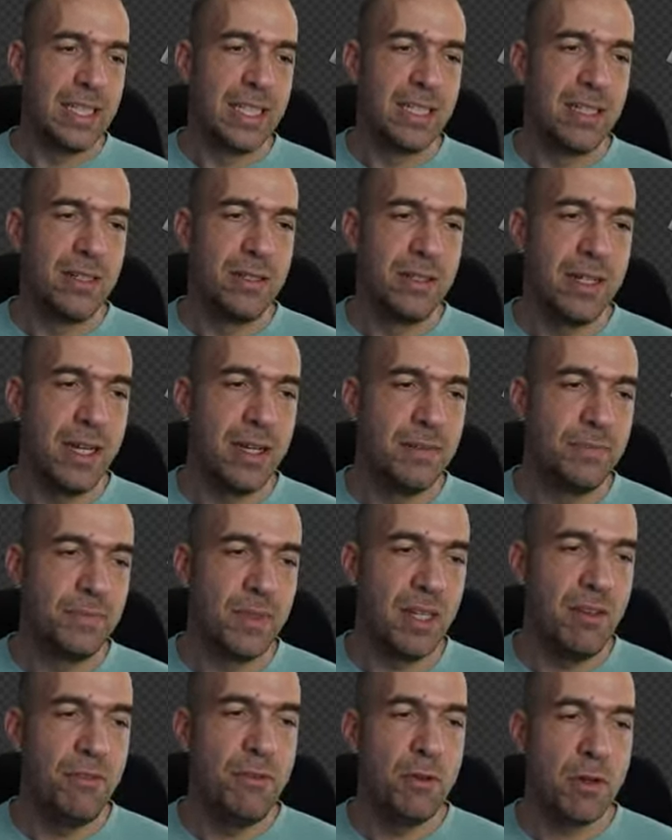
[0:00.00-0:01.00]
So yeah,
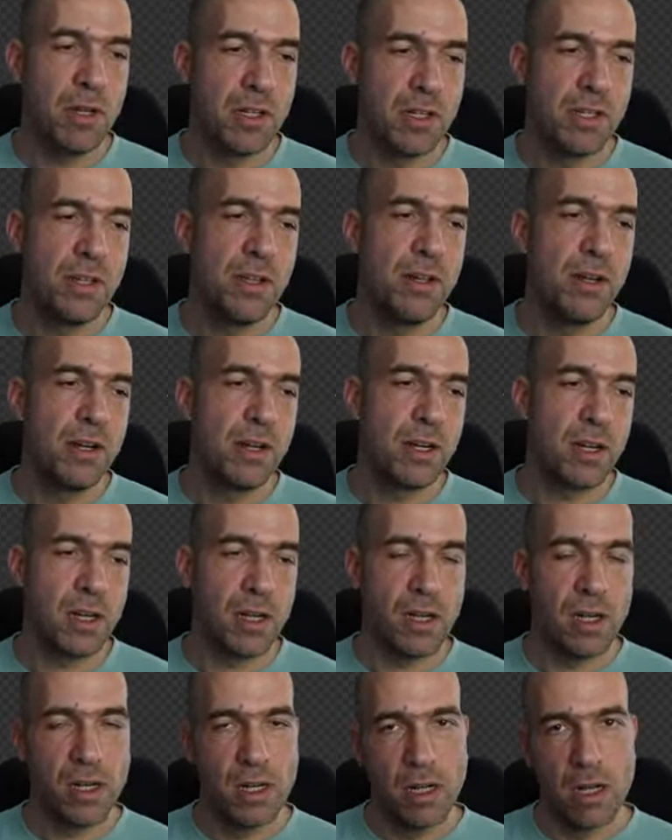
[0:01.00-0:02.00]
if you consider
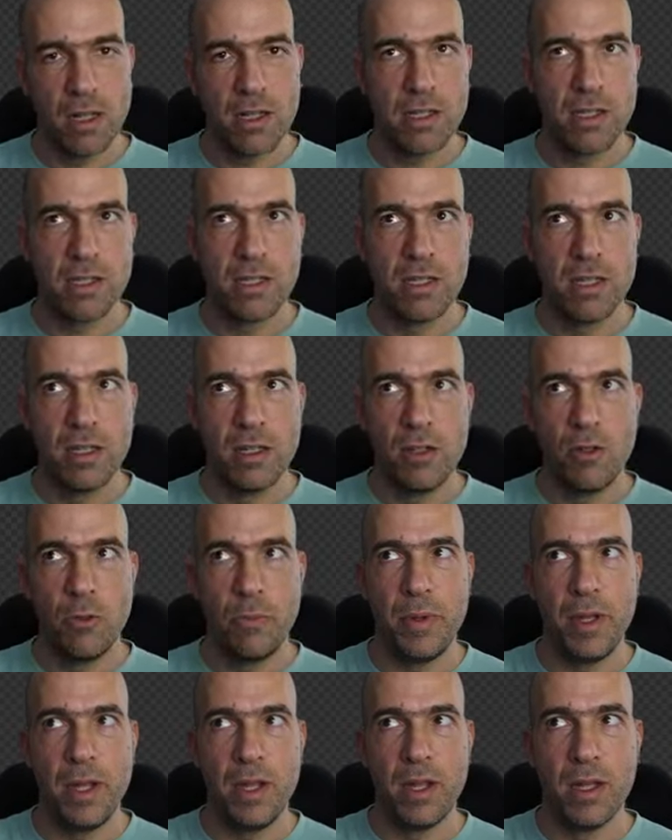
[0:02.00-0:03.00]
gods
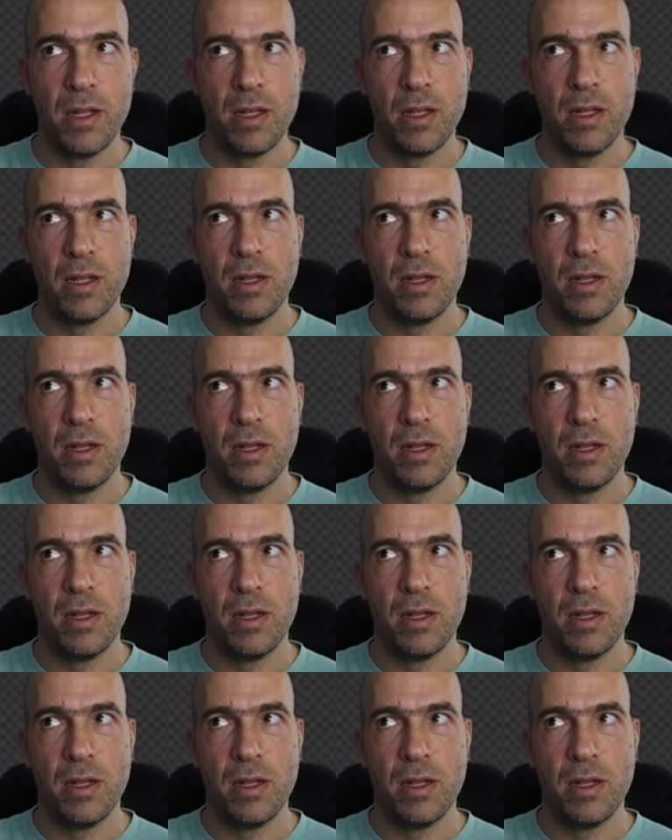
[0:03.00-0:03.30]
to be